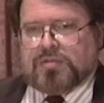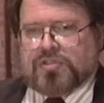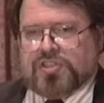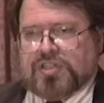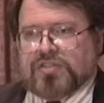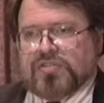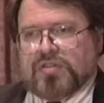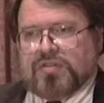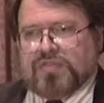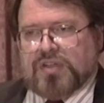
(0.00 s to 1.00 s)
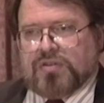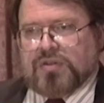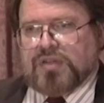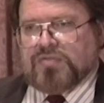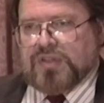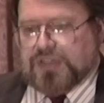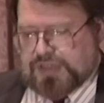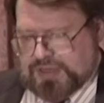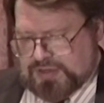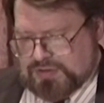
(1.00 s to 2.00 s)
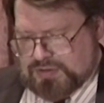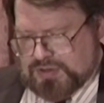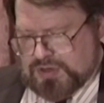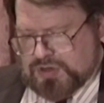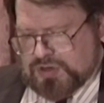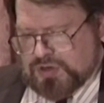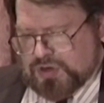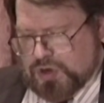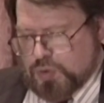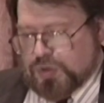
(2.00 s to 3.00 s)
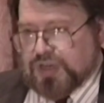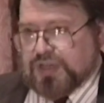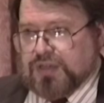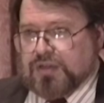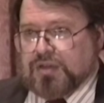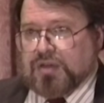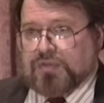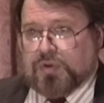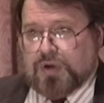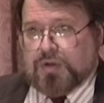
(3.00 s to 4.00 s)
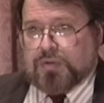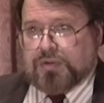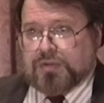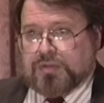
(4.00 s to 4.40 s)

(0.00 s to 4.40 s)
She is the defender and vindicator only of her own.